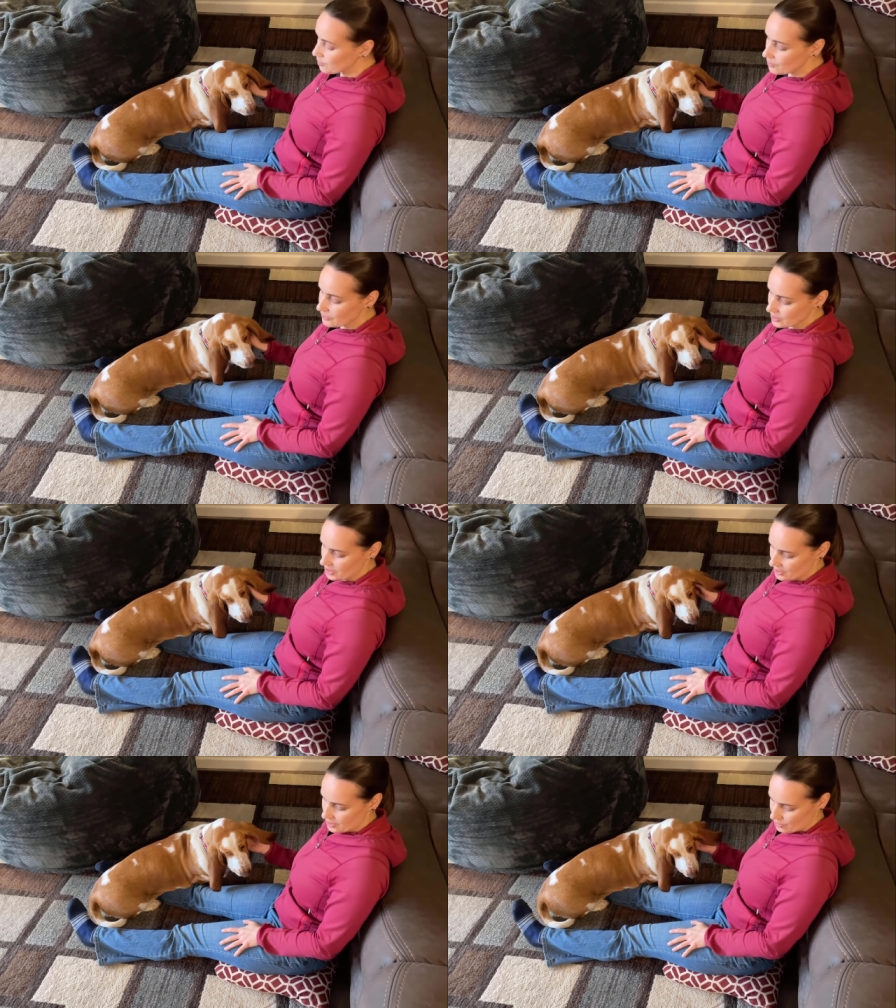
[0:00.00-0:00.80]
go over
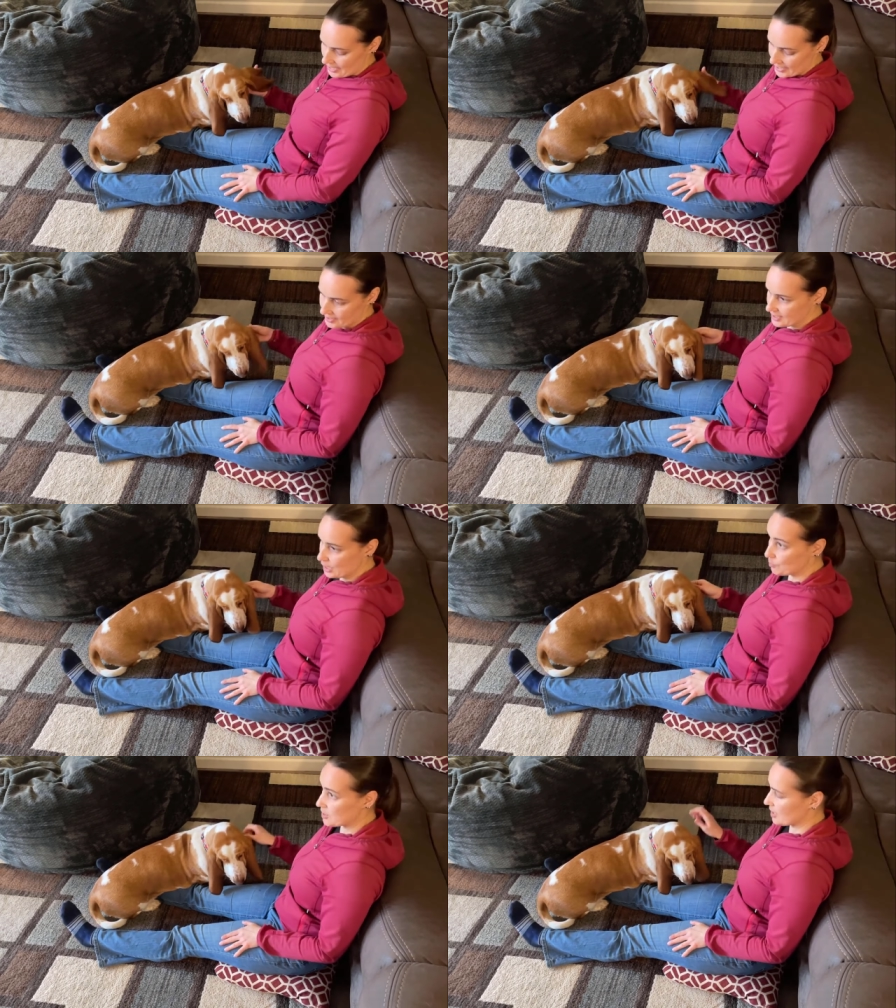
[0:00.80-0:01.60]
just the training
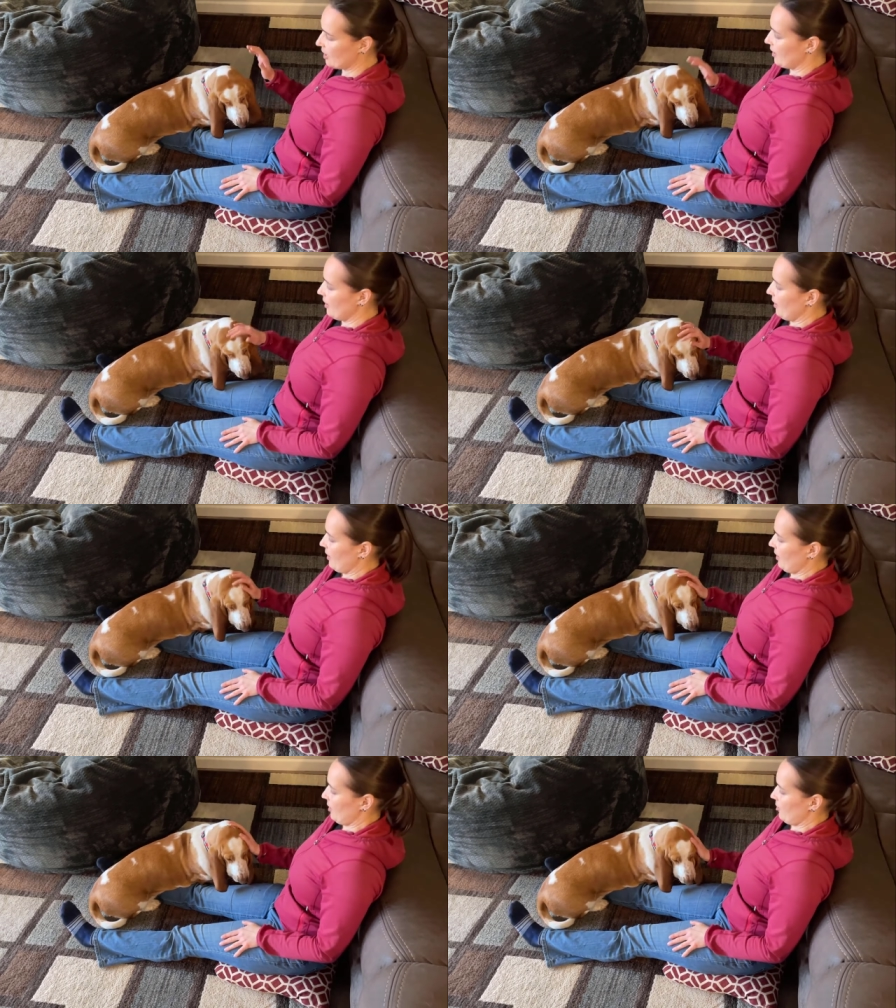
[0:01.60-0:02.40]
steps
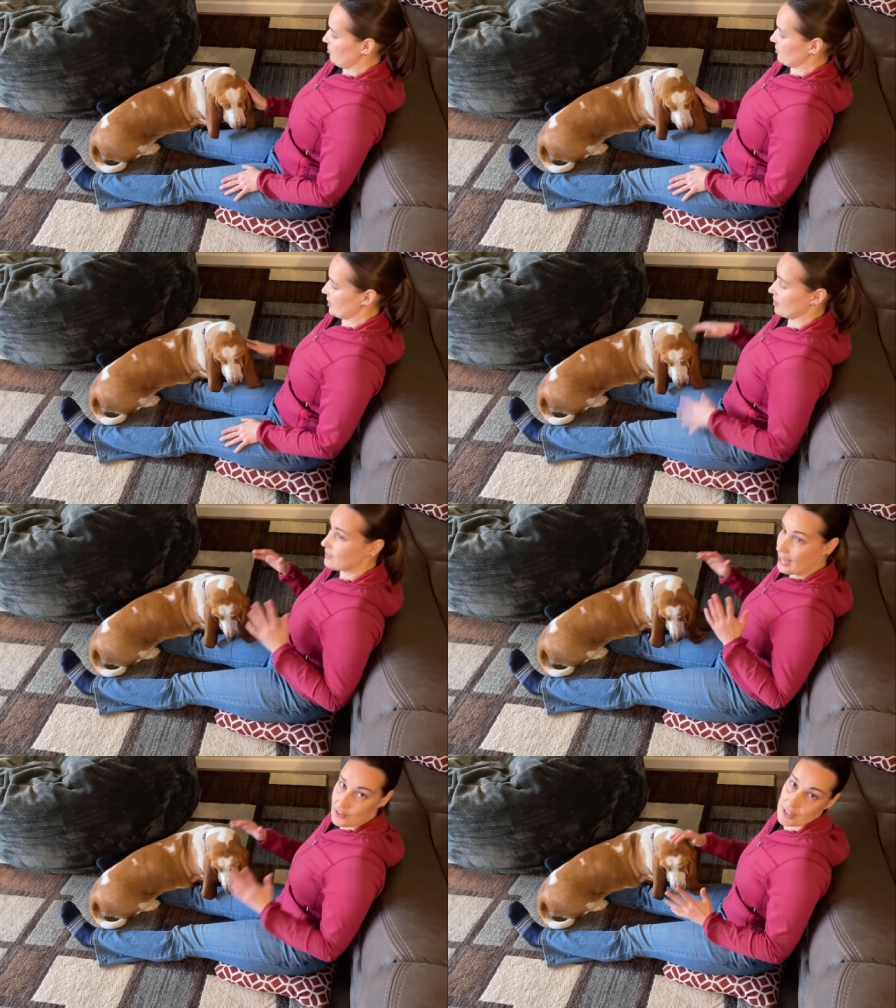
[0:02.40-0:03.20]
of, you know,
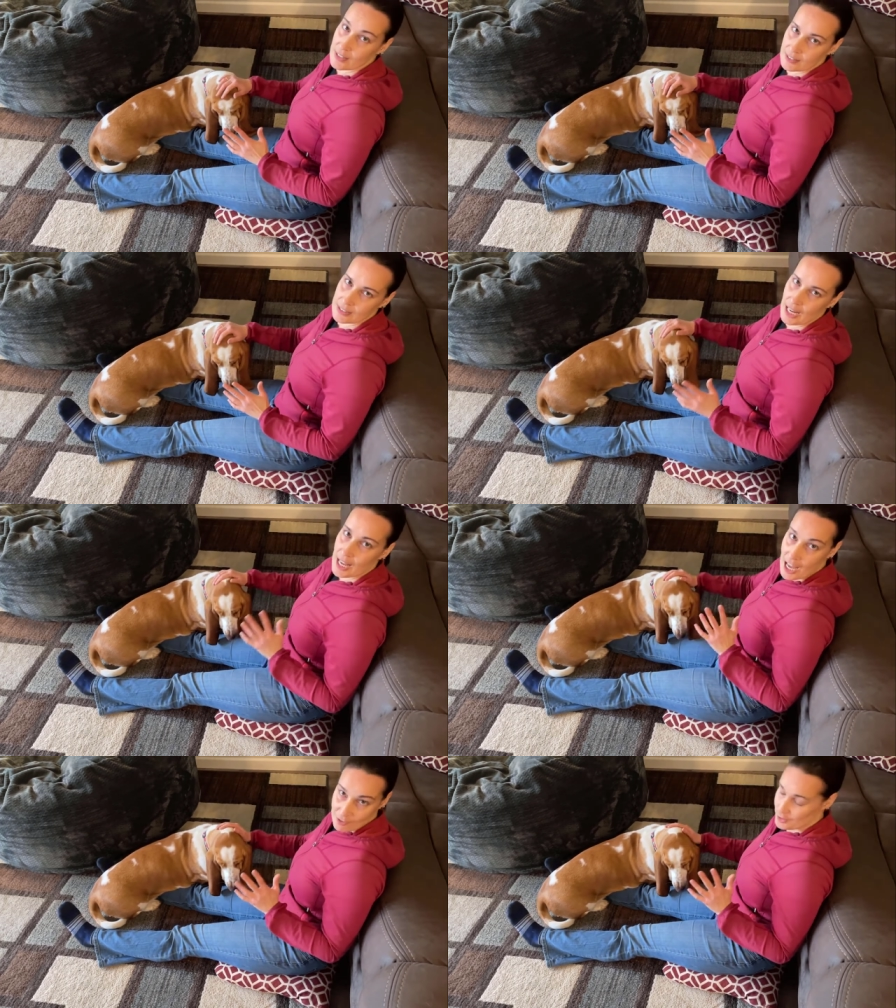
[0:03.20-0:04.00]
now that I
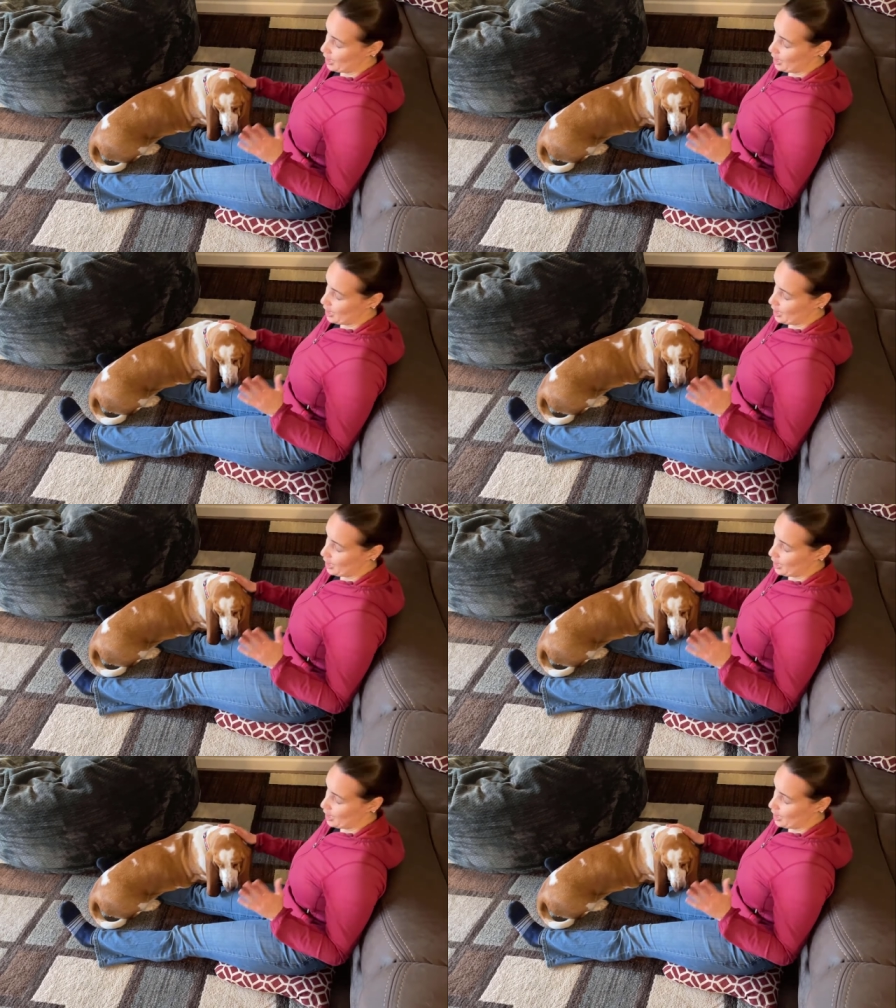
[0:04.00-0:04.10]
have